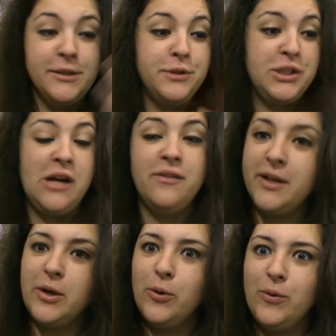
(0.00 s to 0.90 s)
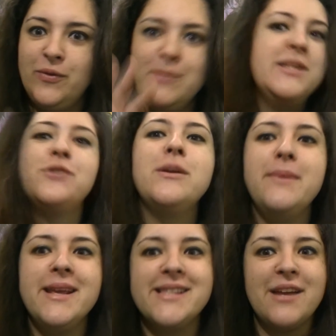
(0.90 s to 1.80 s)
New shelving, all for mystery
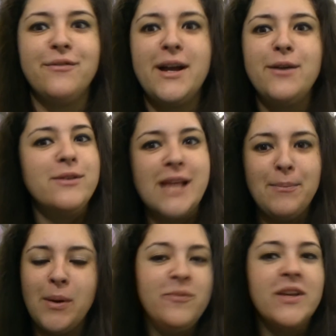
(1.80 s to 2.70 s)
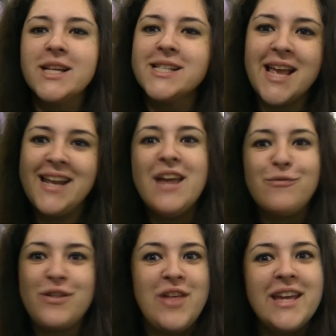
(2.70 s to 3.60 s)
minis and vinyls and pop figures and
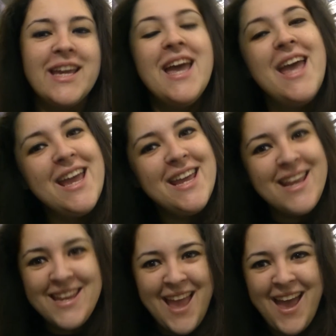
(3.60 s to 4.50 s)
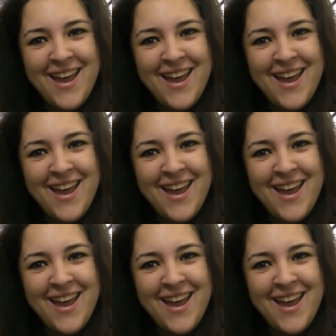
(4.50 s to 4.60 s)
everything. Yay!